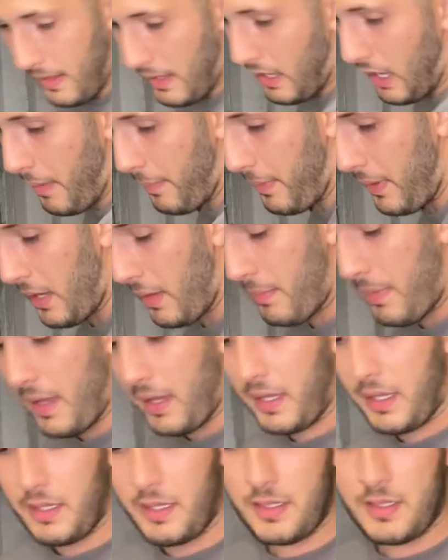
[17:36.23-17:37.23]
I'll put it
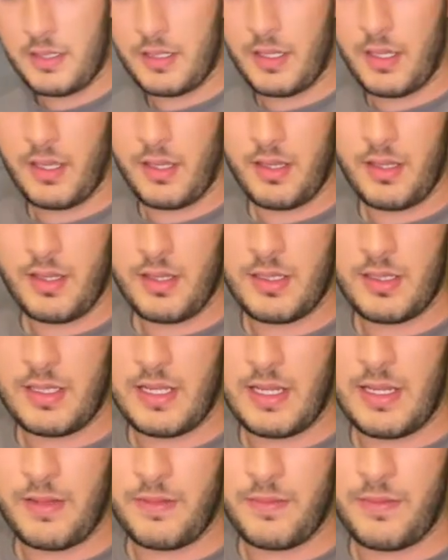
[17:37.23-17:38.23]
back in its
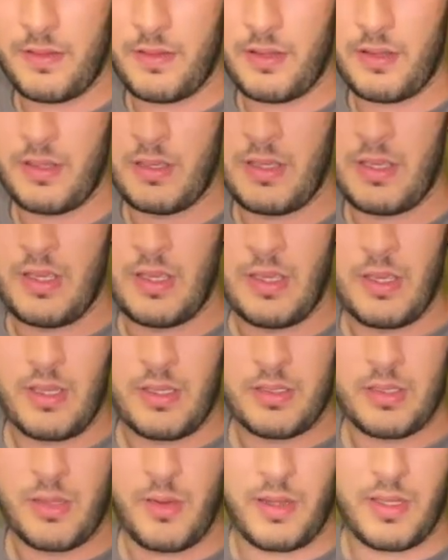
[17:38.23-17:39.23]
sleeve
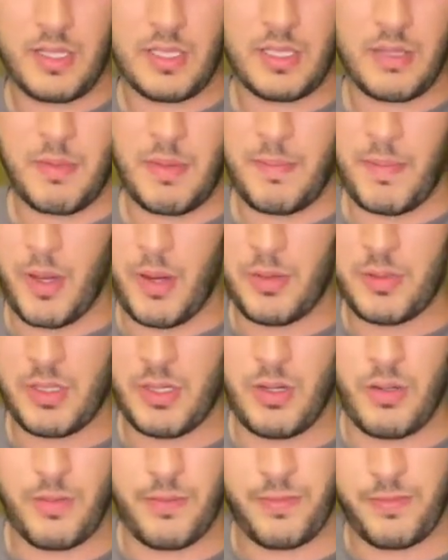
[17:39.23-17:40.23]
so this can be posted
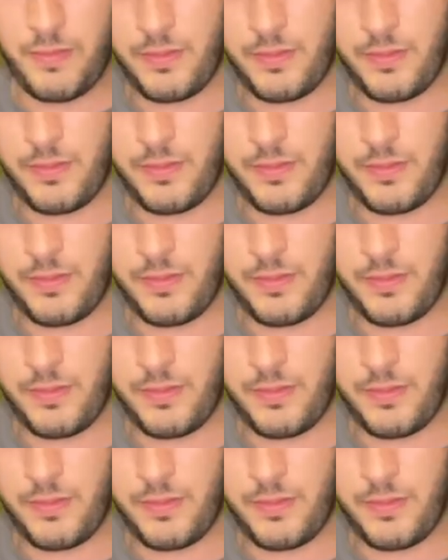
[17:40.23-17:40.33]
off.